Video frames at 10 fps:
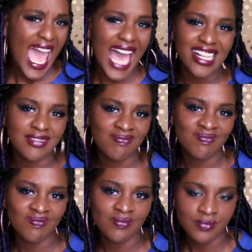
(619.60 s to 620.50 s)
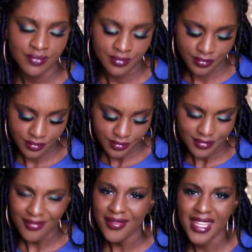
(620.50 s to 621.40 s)

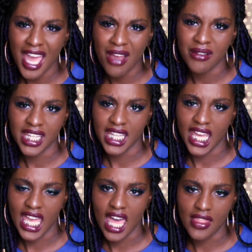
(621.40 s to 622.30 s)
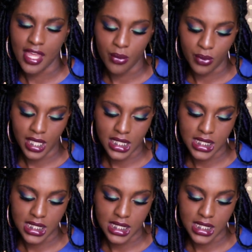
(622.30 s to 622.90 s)
I don't really like how that went.